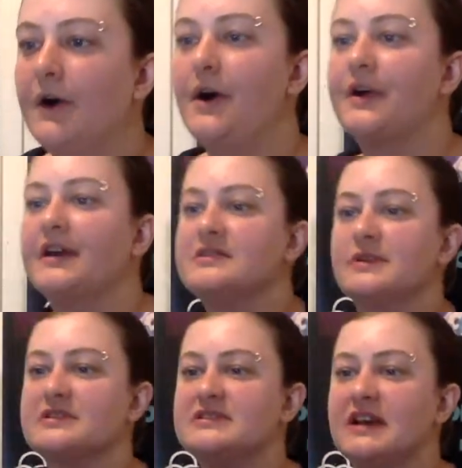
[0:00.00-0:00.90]
Okay, this
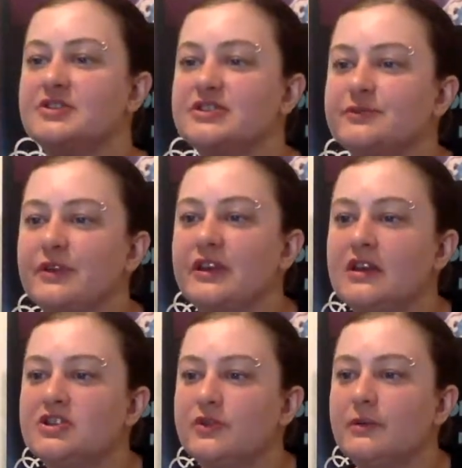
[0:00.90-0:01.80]
person said she
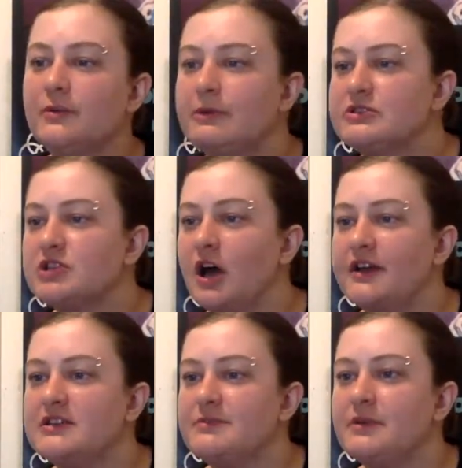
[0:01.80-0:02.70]
really promotes
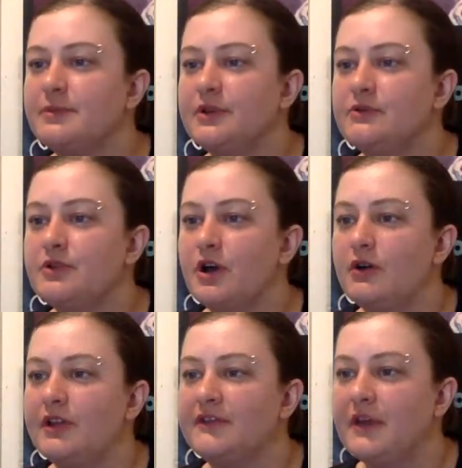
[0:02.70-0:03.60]
talking to people
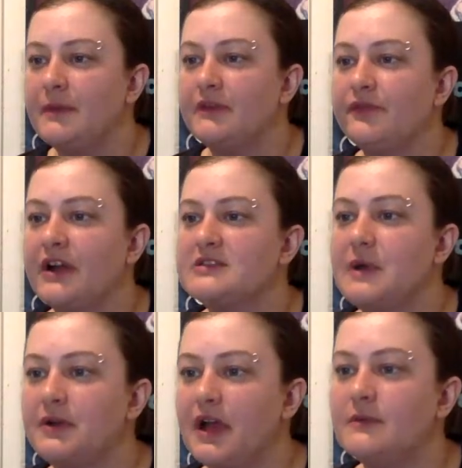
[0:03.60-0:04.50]
like family and friends
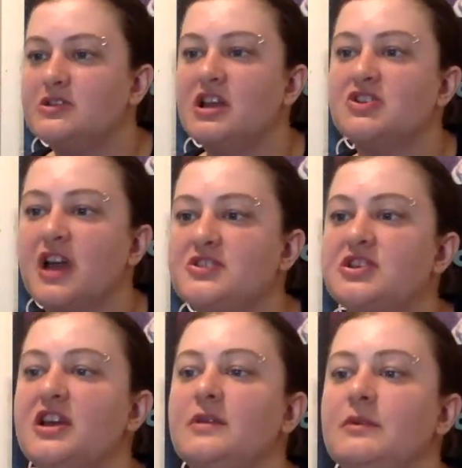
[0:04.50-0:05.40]
about climate change.
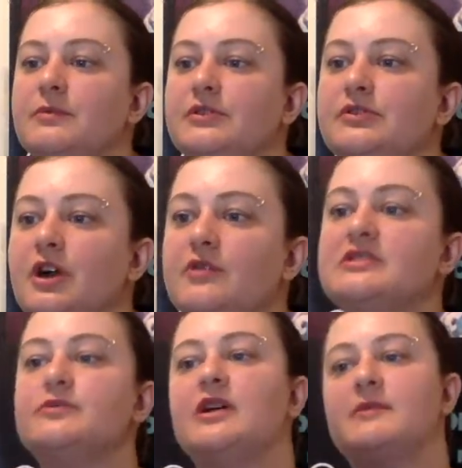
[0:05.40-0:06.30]
Educating people is the
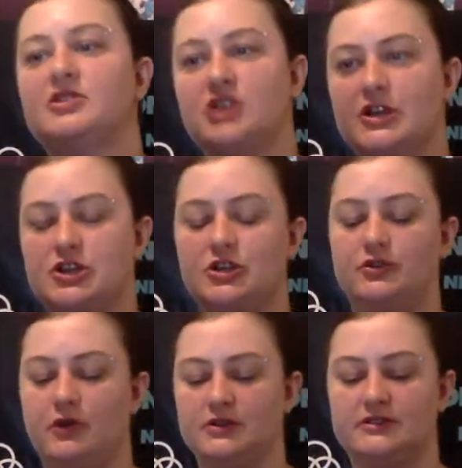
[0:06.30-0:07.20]
way to make change. You
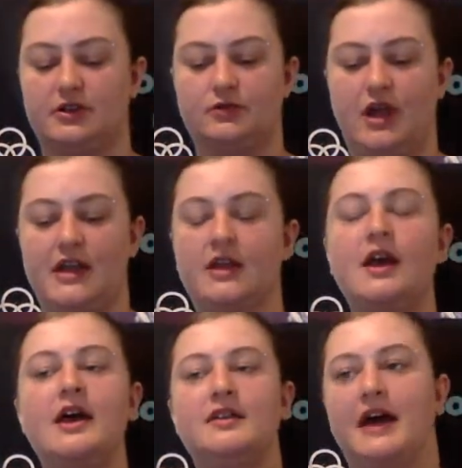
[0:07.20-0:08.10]
are so right.
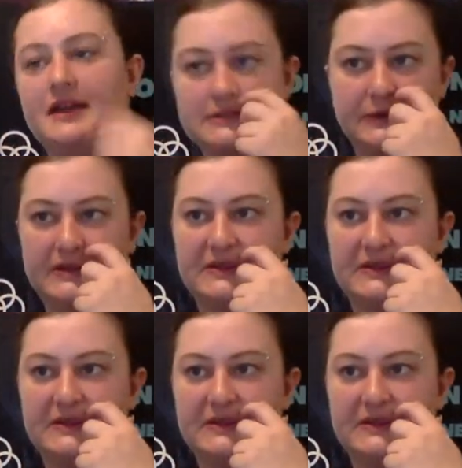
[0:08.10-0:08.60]
That is one of the